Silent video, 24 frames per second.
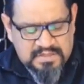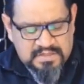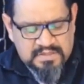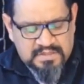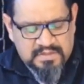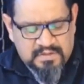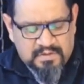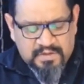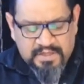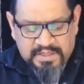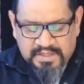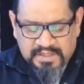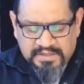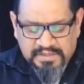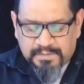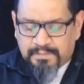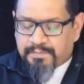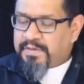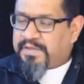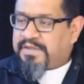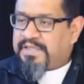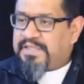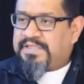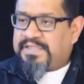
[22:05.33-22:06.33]
or he doesn't
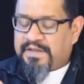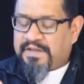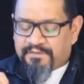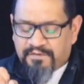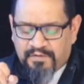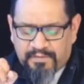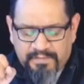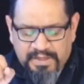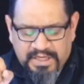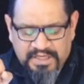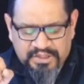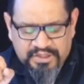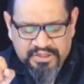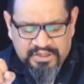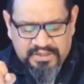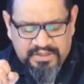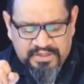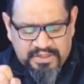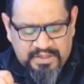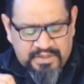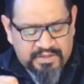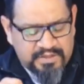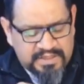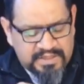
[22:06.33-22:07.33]
put this affirmation
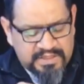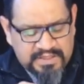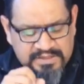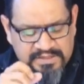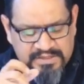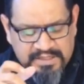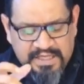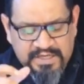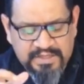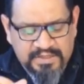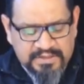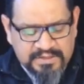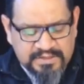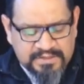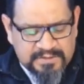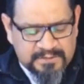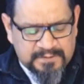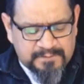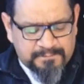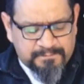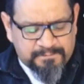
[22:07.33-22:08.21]
here in his letters.